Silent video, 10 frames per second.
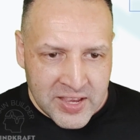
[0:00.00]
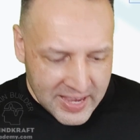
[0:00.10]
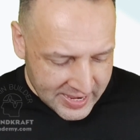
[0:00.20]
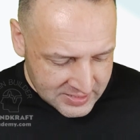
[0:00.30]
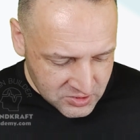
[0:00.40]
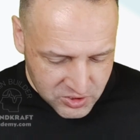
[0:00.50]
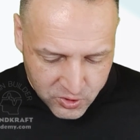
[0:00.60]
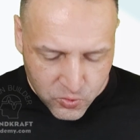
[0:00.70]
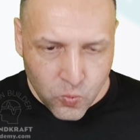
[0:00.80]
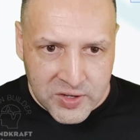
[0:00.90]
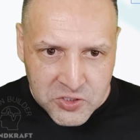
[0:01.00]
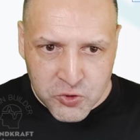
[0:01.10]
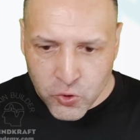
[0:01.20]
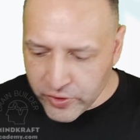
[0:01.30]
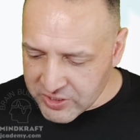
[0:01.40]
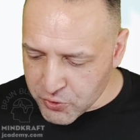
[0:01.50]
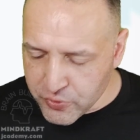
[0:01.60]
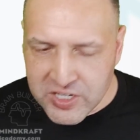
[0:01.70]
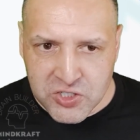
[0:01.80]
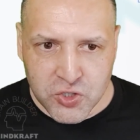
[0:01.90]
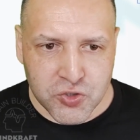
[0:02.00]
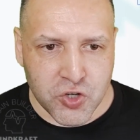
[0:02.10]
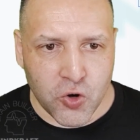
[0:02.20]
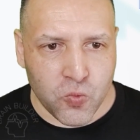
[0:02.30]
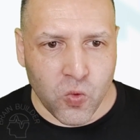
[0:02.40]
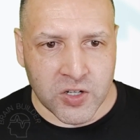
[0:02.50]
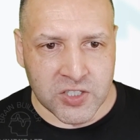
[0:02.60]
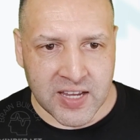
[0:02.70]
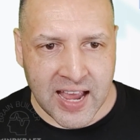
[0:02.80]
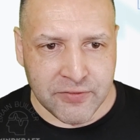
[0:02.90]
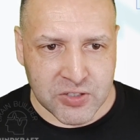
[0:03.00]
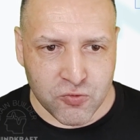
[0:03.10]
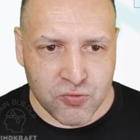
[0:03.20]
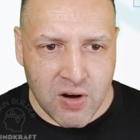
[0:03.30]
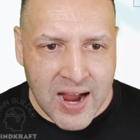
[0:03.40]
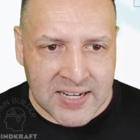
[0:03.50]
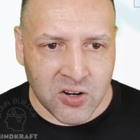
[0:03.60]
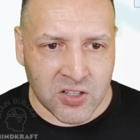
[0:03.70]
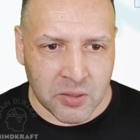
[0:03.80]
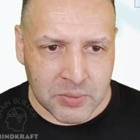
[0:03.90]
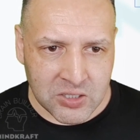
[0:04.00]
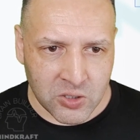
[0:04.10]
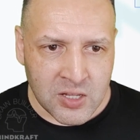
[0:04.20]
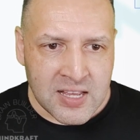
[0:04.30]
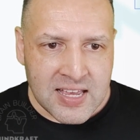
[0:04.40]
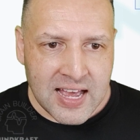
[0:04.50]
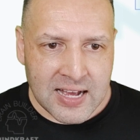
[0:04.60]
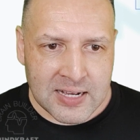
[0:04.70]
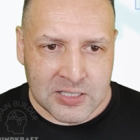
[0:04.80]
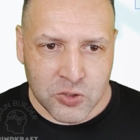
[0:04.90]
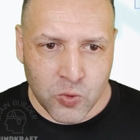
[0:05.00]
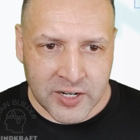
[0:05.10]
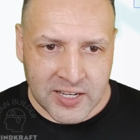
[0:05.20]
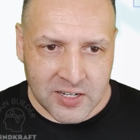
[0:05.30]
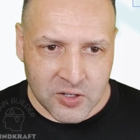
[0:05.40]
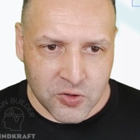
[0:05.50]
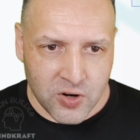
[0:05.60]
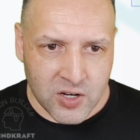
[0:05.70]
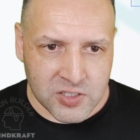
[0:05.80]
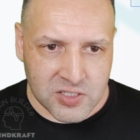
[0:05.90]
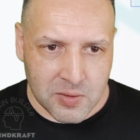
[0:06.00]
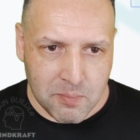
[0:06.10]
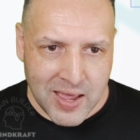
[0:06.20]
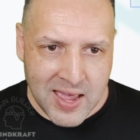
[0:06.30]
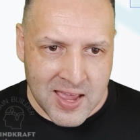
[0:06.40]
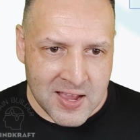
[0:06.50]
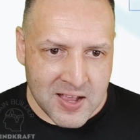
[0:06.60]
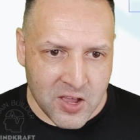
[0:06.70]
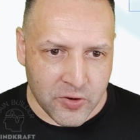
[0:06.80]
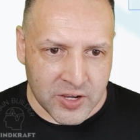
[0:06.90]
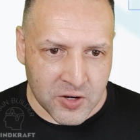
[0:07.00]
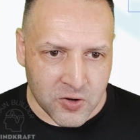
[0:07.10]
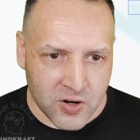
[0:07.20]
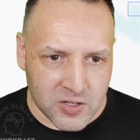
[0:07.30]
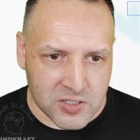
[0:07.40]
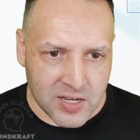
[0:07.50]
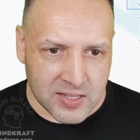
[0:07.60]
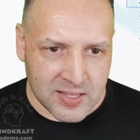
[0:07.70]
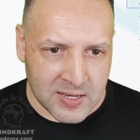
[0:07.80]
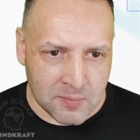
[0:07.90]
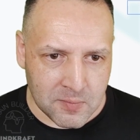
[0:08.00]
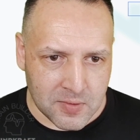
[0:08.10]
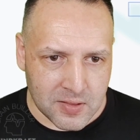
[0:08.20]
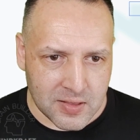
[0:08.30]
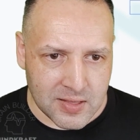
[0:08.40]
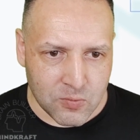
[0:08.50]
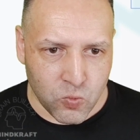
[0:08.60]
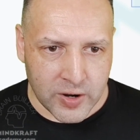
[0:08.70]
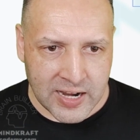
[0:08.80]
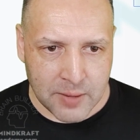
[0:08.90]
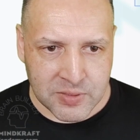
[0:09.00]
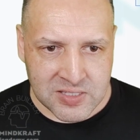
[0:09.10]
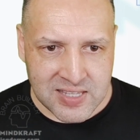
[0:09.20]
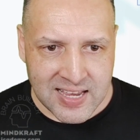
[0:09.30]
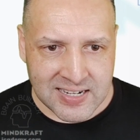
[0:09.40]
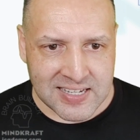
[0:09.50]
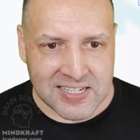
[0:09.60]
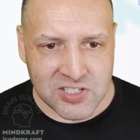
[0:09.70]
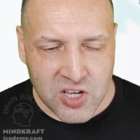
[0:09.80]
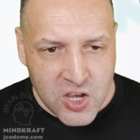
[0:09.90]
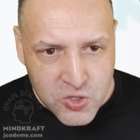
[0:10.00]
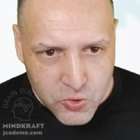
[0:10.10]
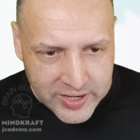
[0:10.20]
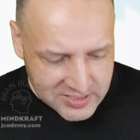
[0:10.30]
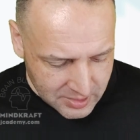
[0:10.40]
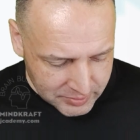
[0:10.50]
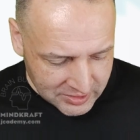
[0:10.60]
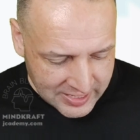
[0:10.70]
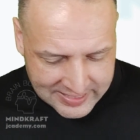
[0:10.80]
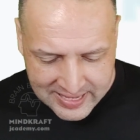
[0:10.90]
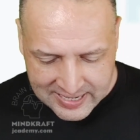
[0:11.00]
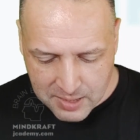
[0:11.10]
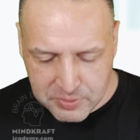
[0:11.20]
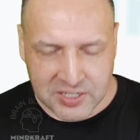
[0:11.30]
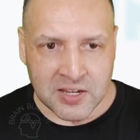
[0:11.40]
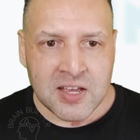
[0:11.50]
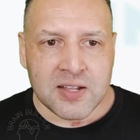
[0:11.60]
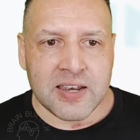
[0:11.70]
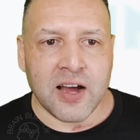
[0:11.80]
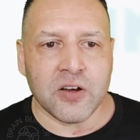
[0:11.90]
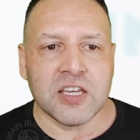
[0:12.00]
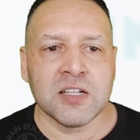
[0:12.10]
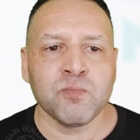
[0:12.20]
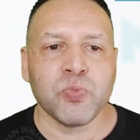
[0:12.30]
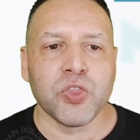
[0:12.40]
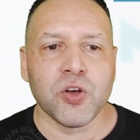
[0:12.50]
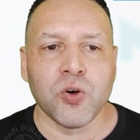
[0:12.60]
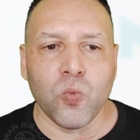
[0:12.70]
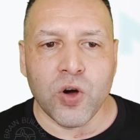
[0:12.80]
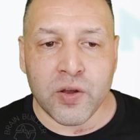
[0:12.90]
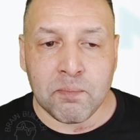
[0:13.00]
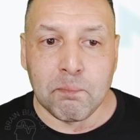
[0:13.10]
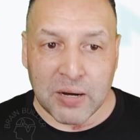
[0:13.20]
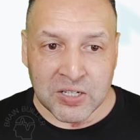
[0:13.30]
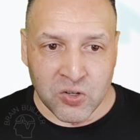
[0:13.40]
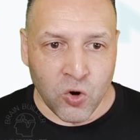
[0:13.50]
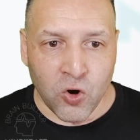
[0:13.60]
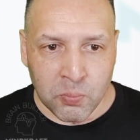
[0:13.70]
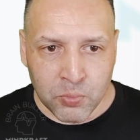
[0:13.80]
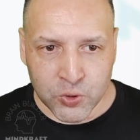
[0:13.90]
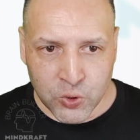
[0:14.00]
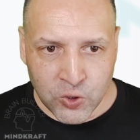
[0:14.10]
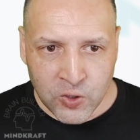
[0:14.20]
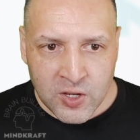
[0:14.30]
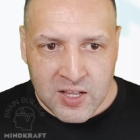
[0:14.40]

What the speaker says: And so when you're drawing trees, you don't want to have it right on the middle. You want to get across, bang, going across, and then what happens then is you get something like that happening. Now in the word bun or moto,